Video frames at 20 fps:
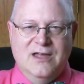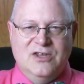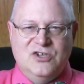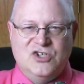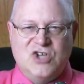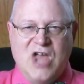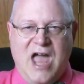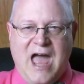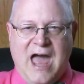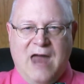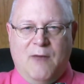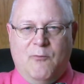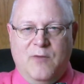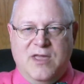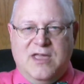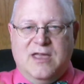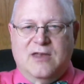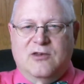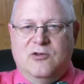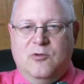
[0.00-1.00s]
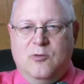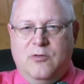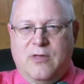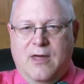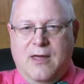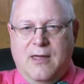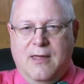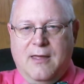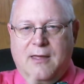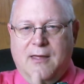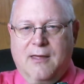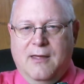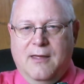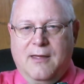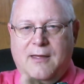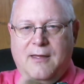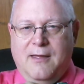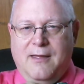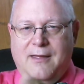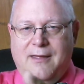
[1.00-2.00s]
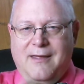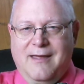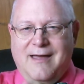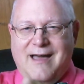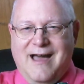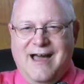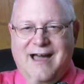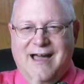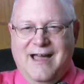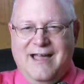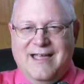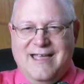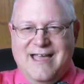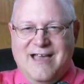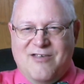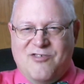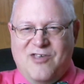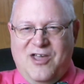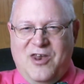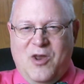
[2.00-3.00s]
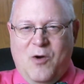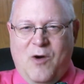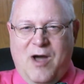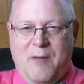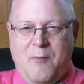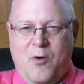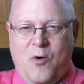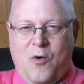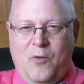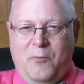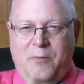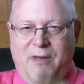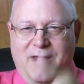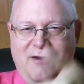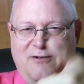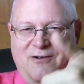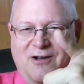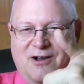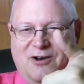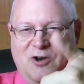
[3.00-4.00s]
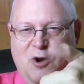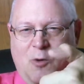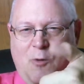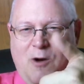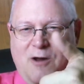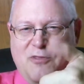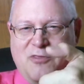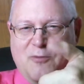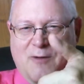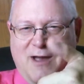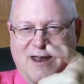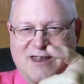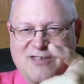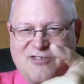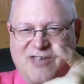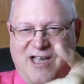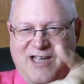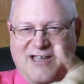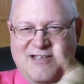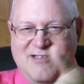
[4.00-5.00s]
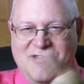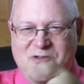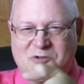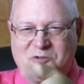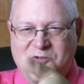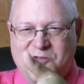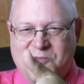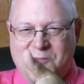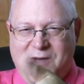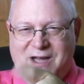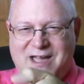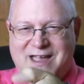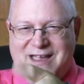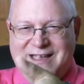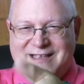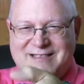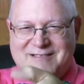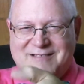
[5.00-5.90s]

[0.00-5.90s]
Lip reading: chat, we can do the, yes, I know I'm old, but look, no arthritis. I can use my